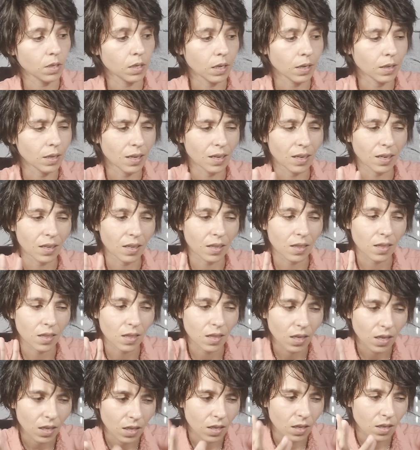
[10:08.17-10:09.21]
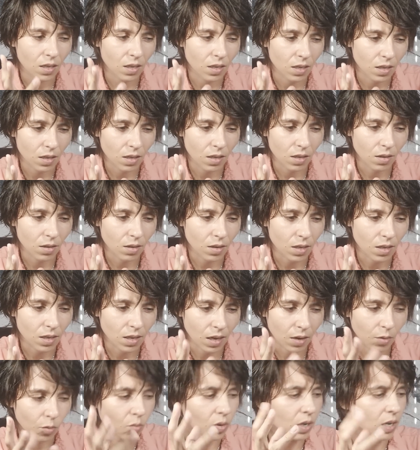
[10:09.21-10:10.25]
I, I think you
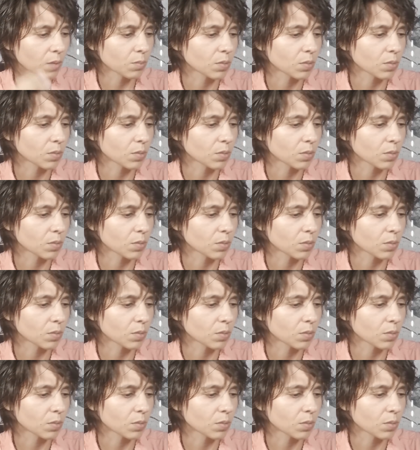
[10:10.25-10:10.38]
get what